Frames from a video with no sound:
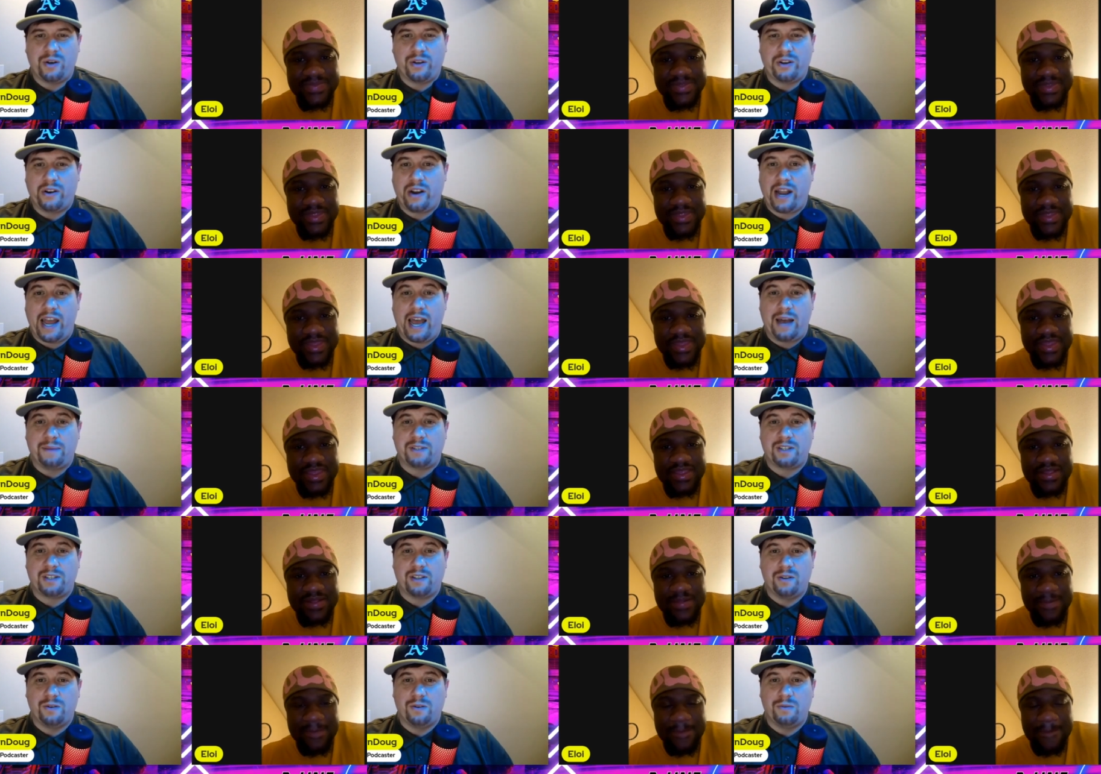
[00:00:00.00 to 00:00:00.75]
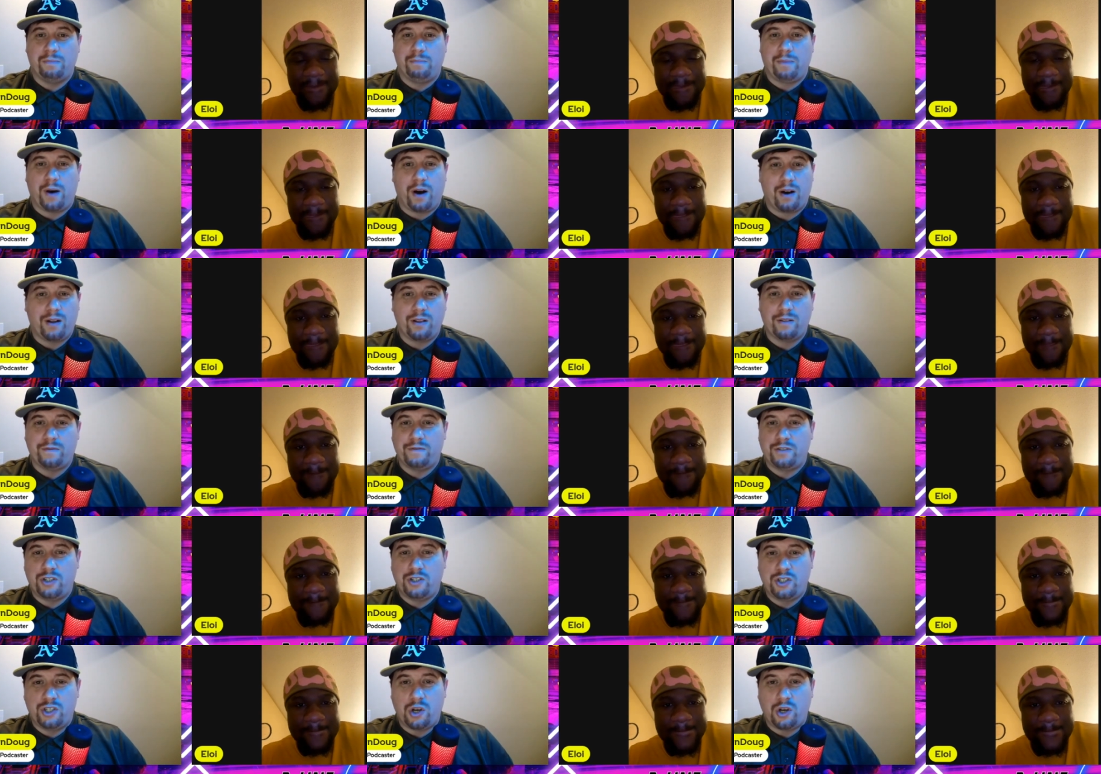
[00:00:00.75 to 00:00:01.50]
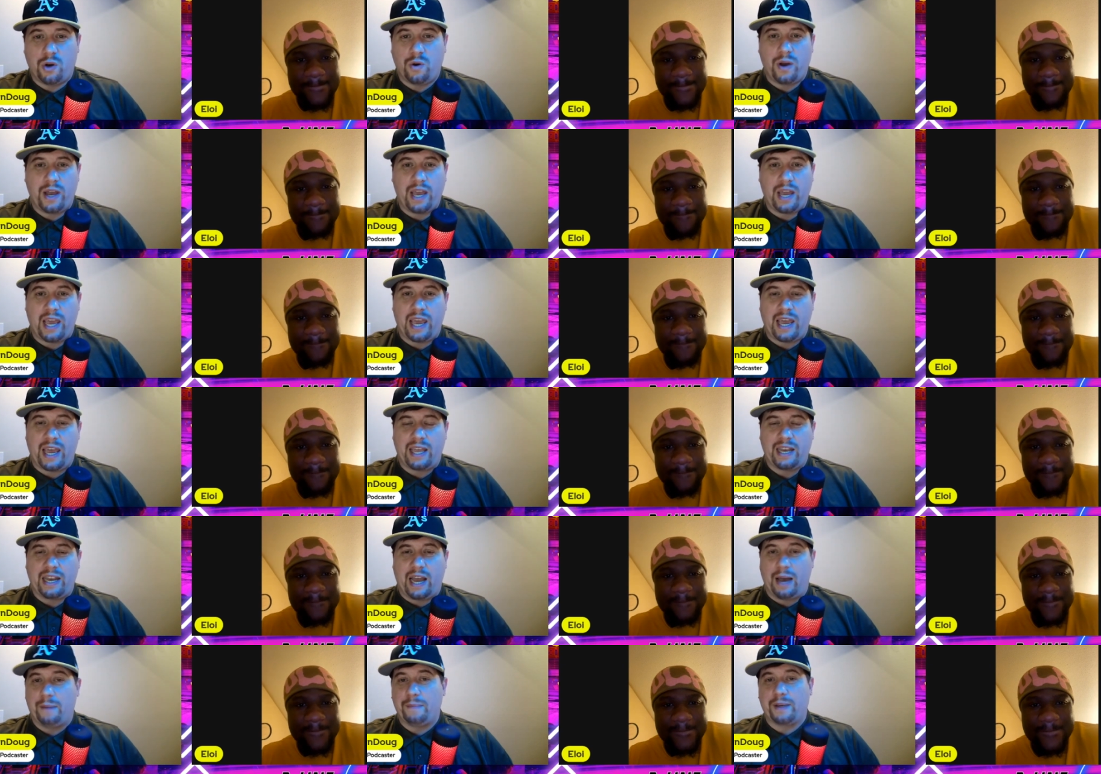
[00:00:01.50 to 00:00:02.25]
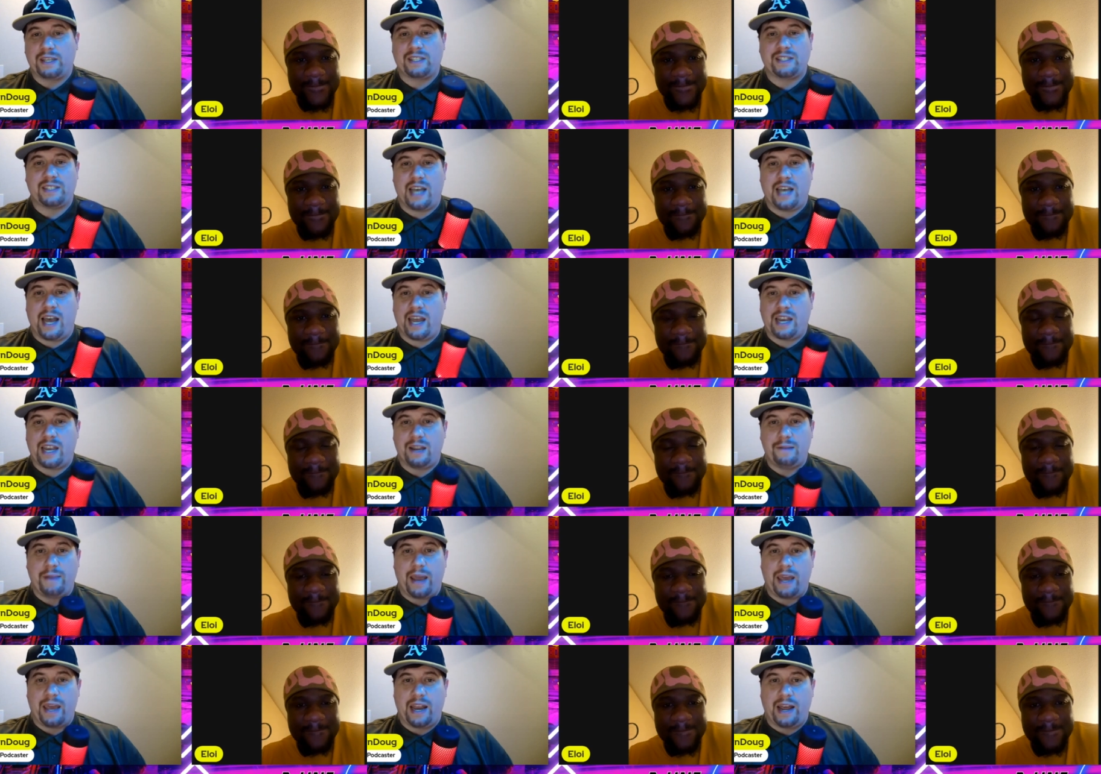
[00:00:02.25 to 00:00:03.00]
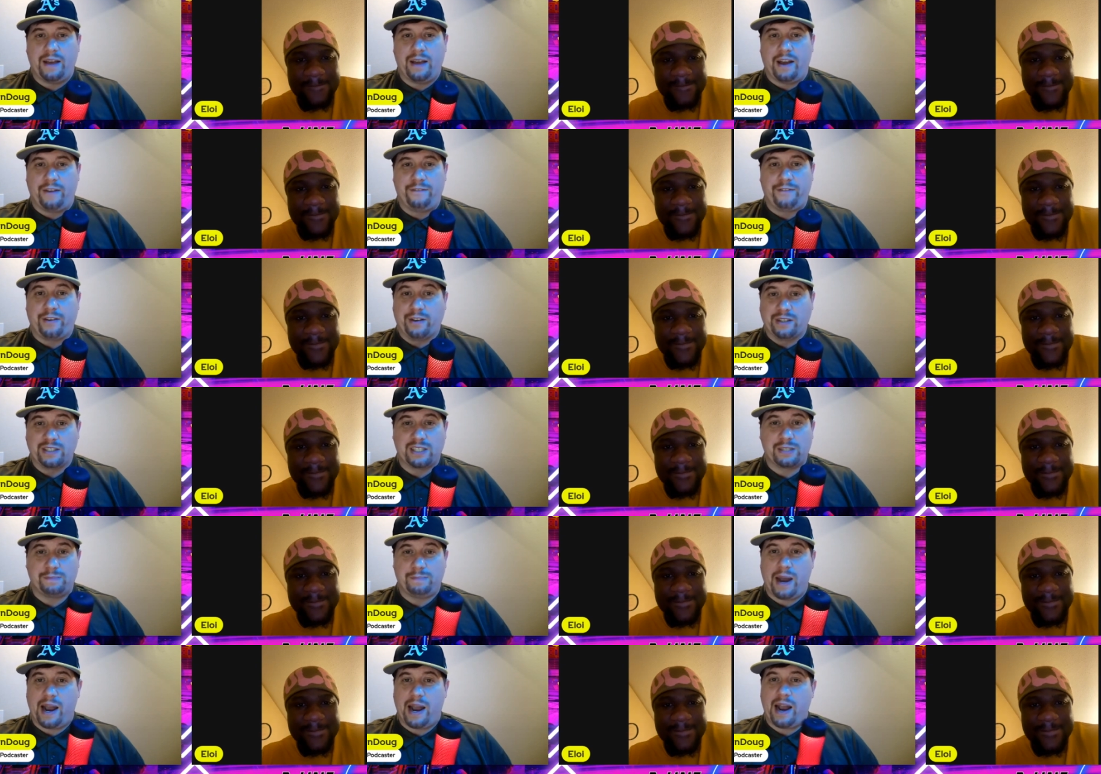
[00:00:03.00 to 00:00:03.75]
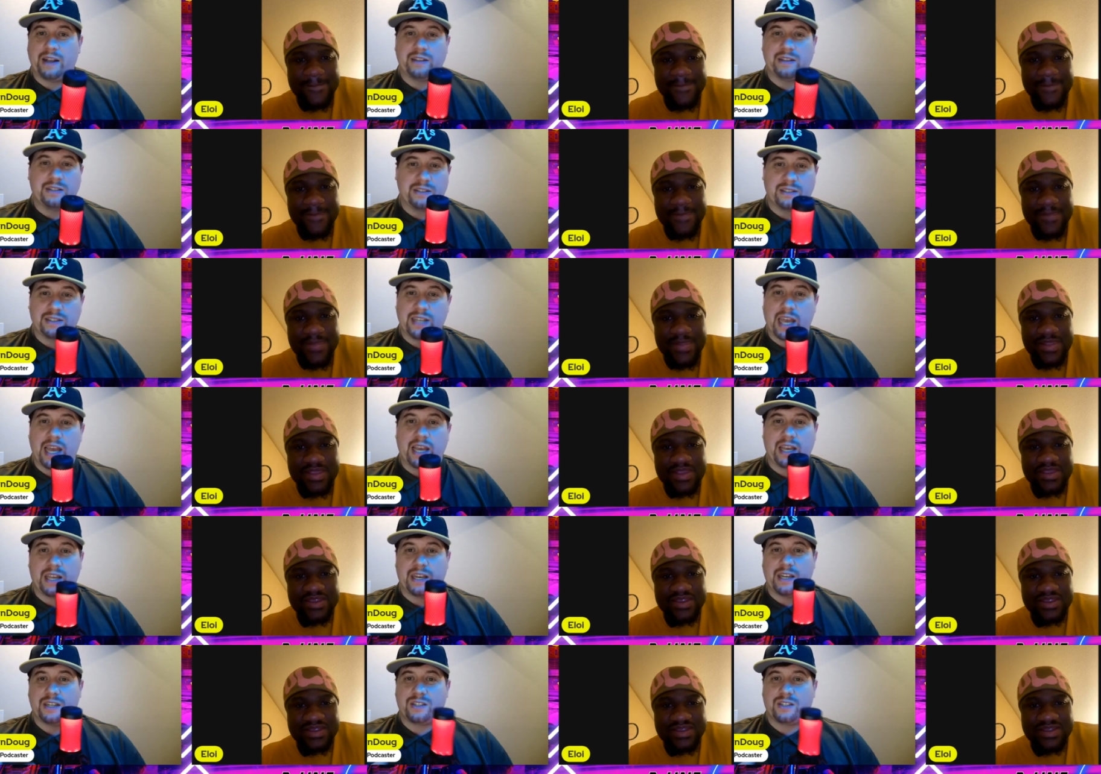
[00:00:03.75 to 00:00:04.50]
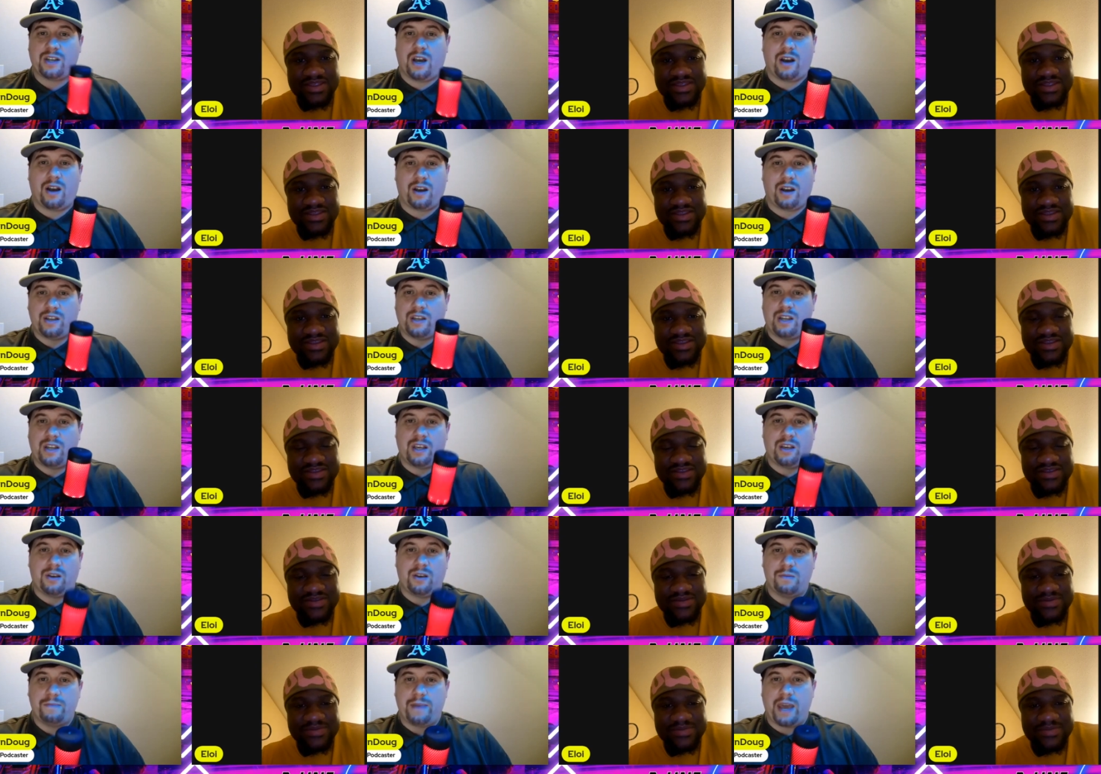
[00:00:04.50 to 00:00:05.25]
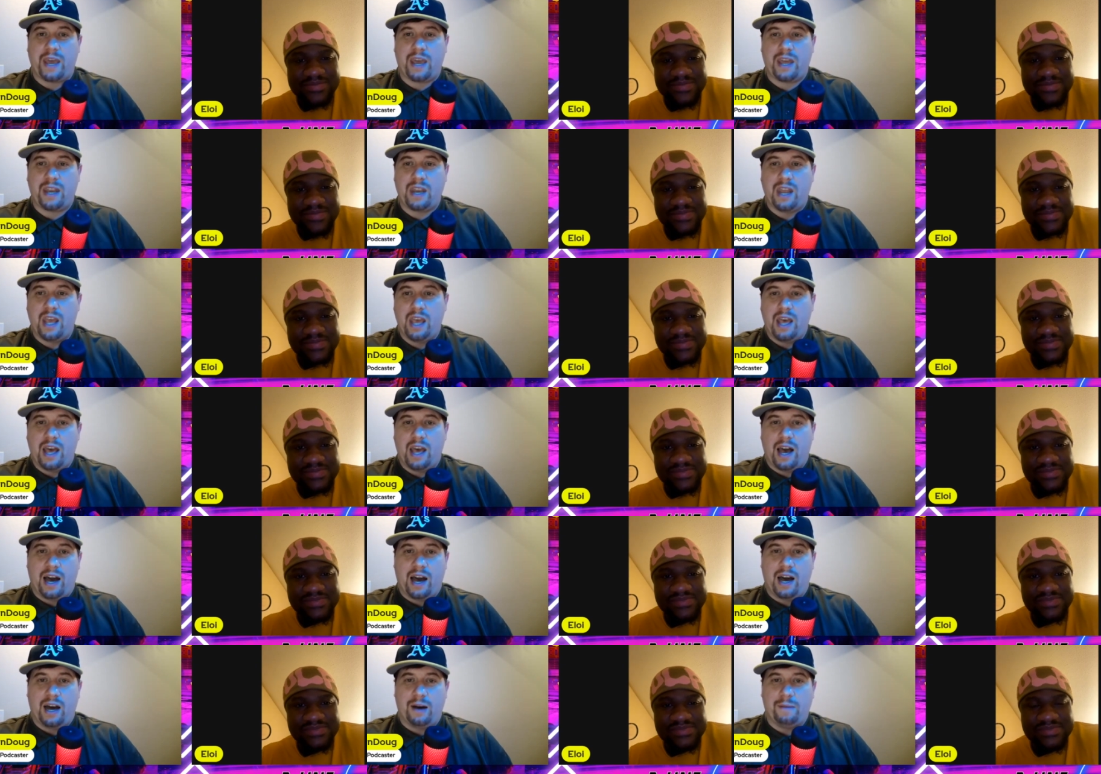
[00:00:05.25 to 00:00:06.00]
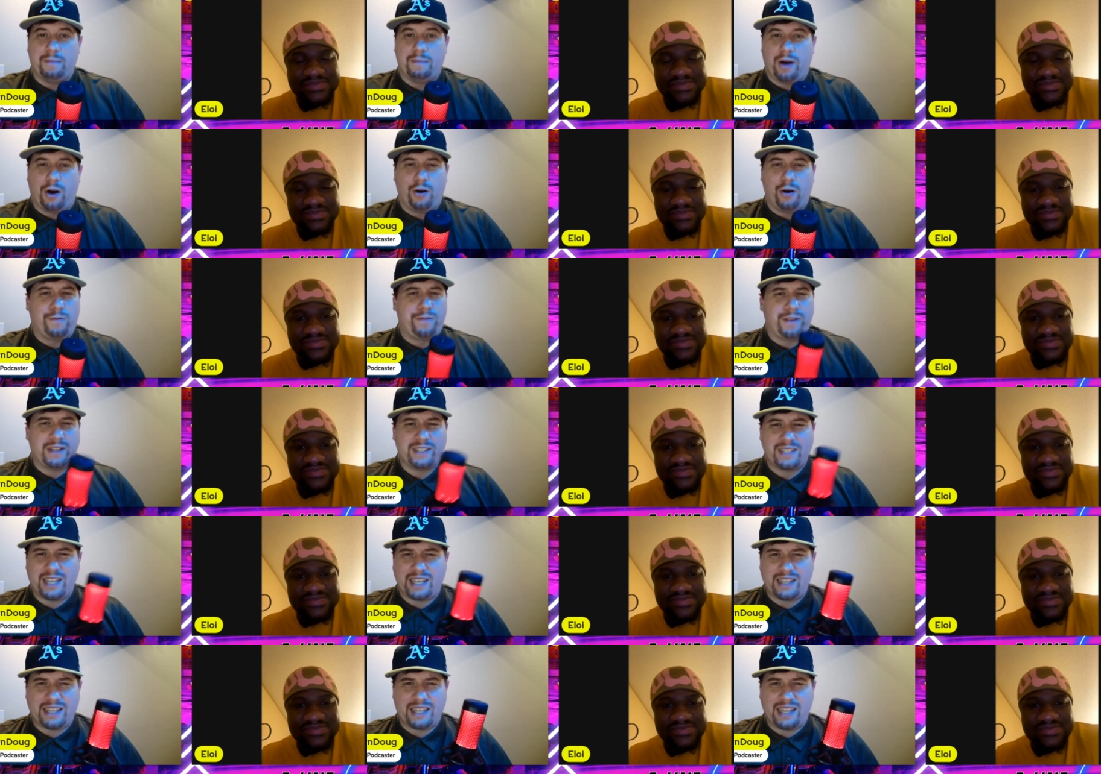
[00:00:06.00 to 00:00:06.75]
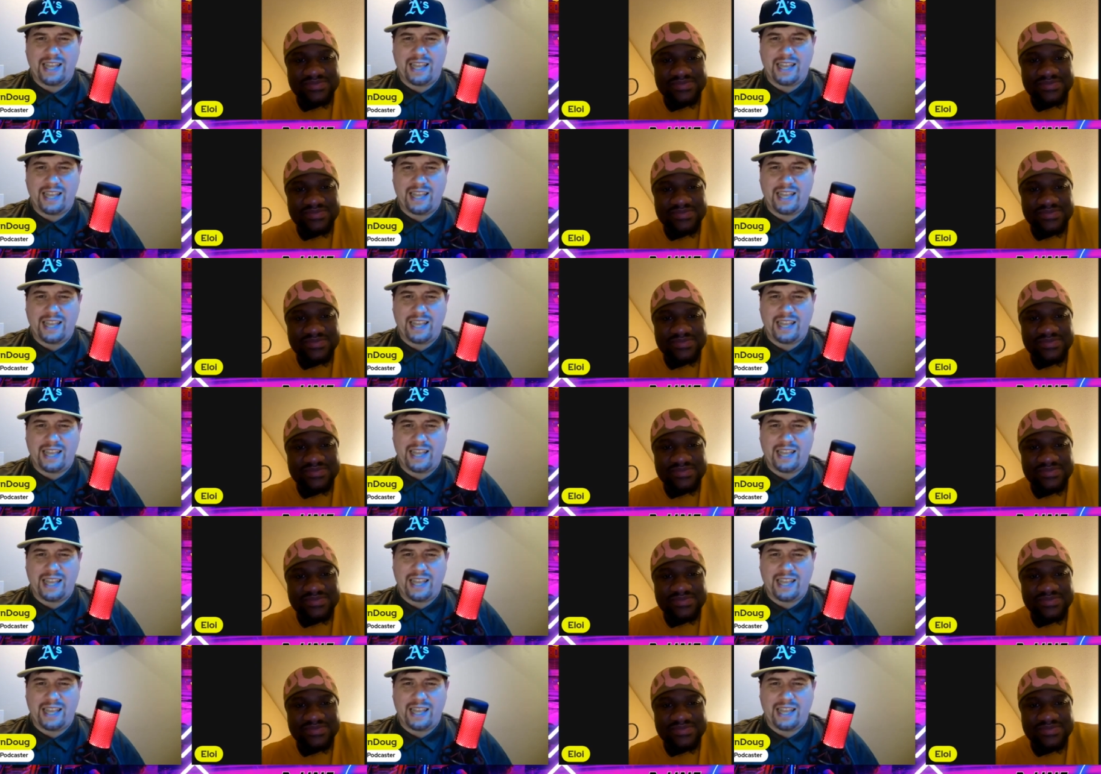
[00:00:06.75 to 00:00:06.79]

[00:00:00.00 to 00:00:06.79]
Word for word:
Speaker 1: You're an absolute ball of joy, and I'm excited, man. I, I feel inspired just taking and talking to you, man. Um, hopefully, this ain't the